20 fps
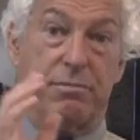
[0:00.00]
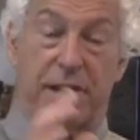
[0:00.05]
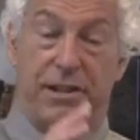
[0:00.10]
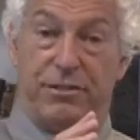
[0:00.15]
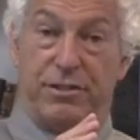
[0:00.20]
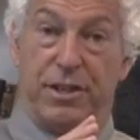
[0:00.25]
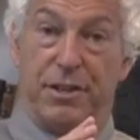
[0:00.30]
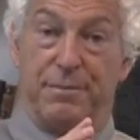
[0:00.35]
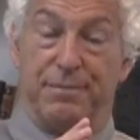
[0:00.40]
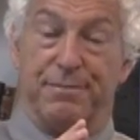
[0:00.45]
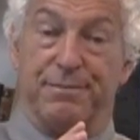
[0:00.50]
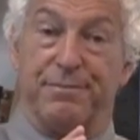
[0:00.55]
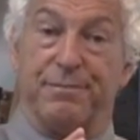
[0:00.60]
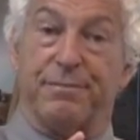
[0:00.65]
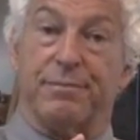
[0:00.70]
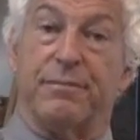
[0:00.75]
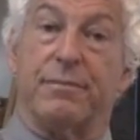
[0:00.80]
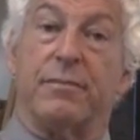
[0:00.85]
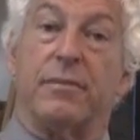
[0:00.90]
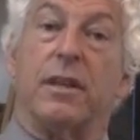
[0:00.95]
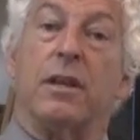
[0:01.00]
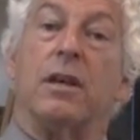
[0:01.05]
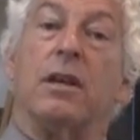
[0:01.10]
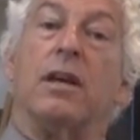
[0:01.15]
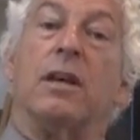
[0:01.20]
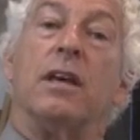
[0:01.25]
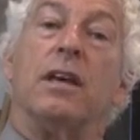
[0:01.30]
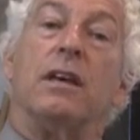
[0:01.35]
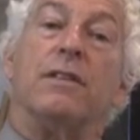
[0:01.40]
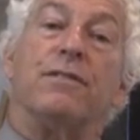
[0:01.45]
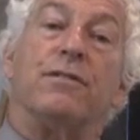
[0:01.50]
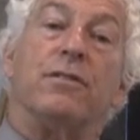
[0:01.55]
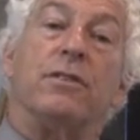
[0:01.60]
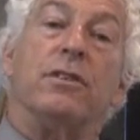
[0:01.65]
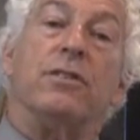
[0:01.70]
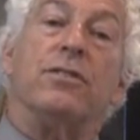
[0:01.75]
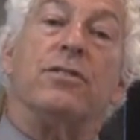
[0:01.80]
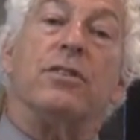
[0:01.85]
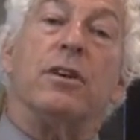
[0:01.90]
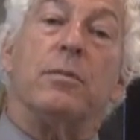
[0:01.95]
That's it. If
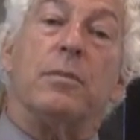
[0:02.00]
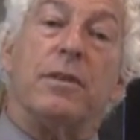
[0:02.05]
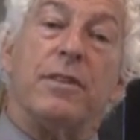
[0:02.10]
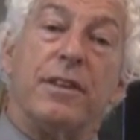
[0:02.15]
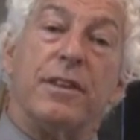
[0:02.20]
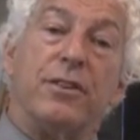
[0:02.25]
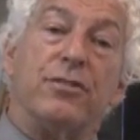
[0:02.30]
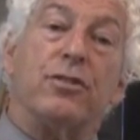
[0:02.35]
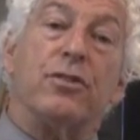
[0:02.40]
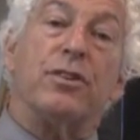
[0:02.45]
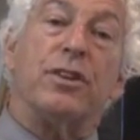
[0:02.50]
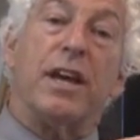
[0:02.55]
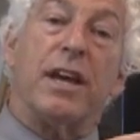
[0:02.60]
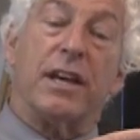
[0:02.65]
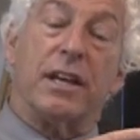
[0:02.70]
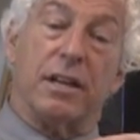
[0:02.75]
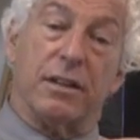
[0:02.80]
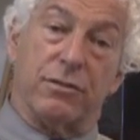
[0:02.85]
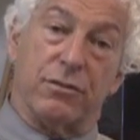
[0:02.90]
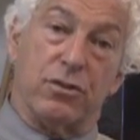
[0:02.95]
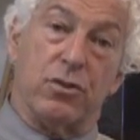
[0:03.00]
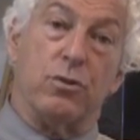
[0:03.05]
some of these are negative,